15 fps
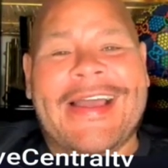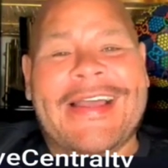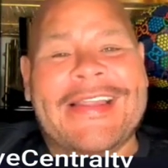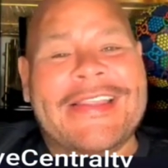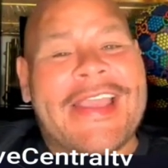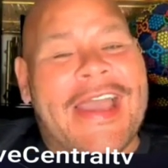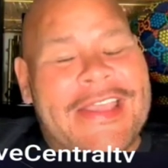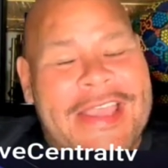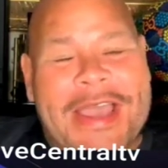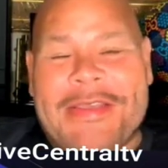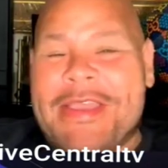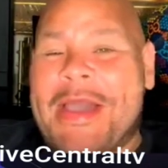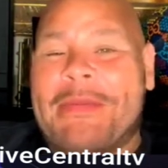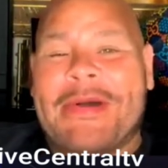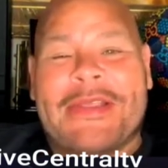Yeah.
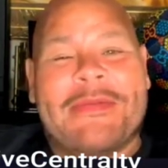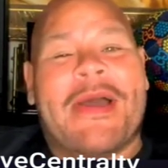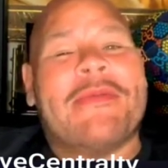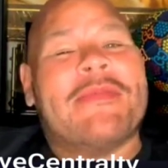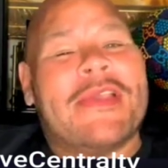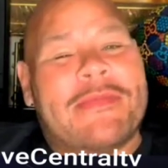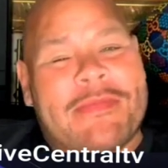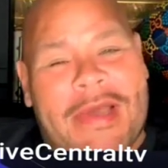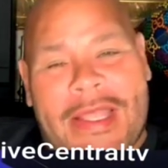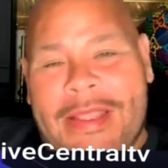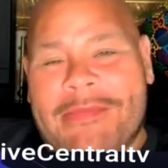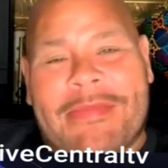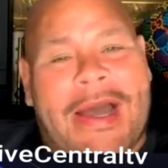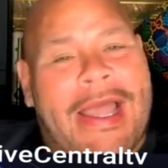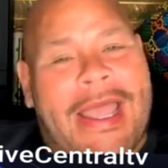
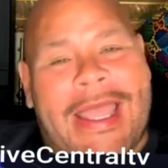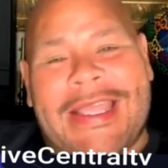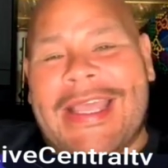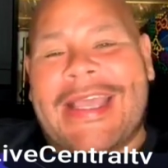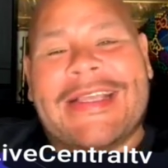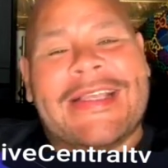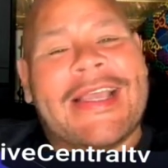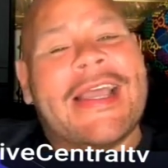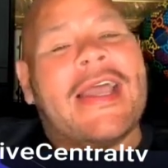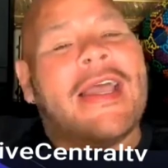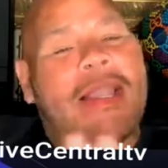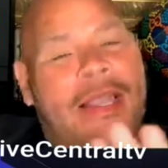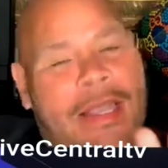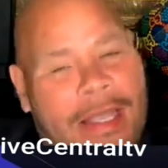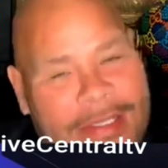But
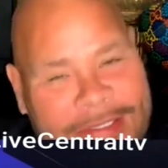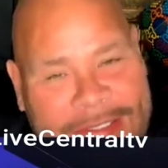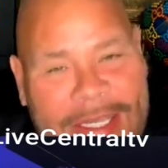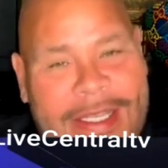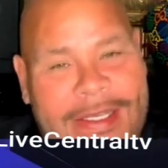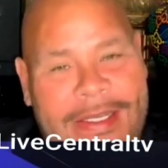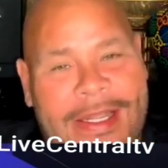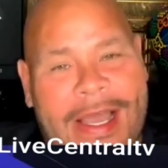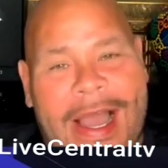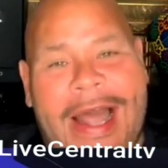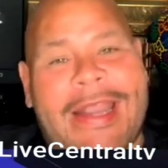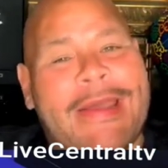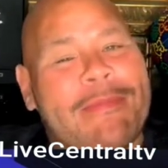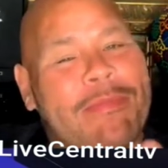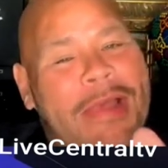listen, I
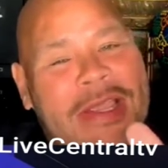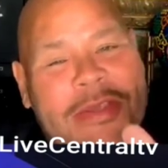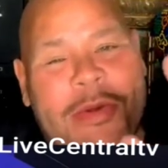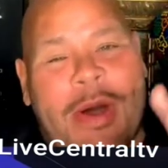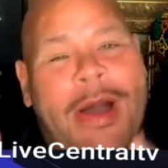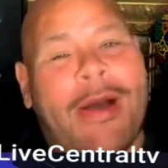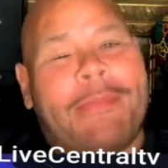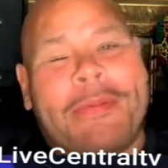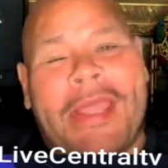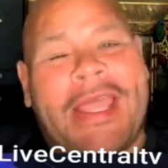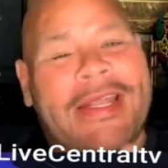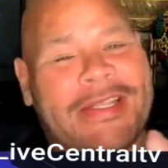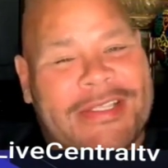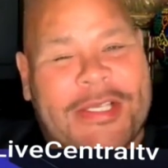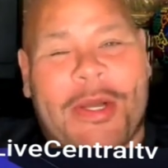didn't bring you up here
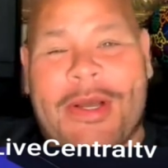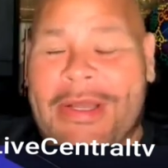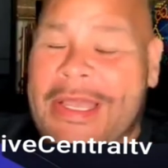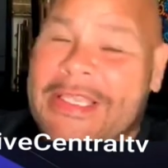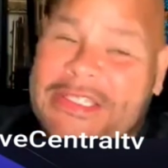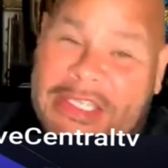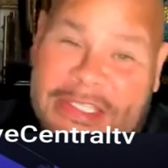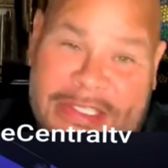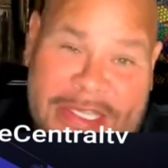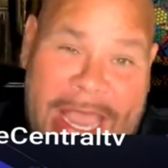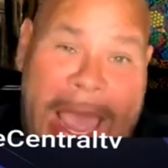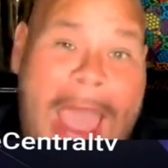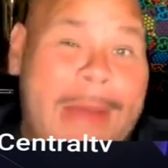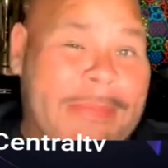to talk. It just happened.